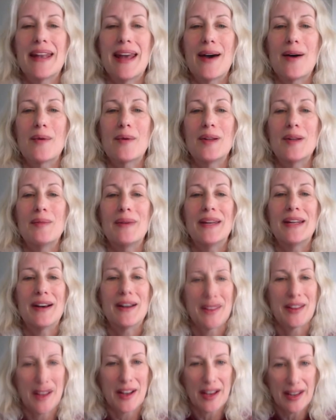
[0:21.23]
out when you meet
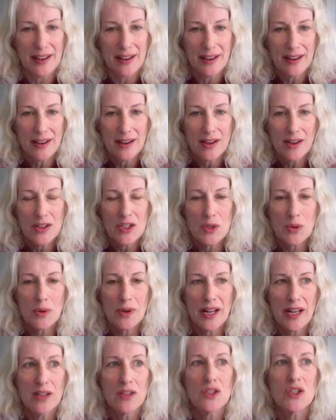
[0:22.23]
online?
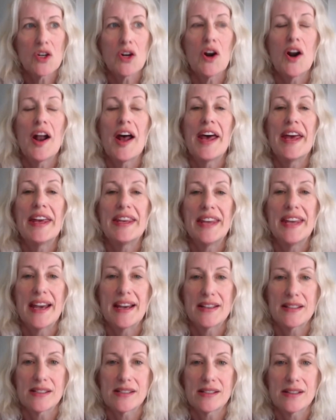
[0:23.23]
Short answer,
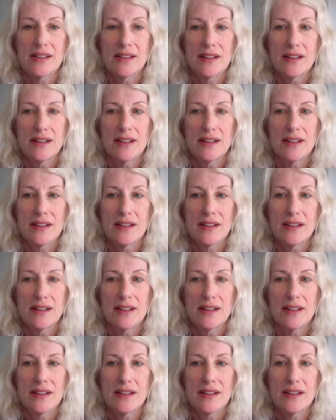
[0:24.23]
yes.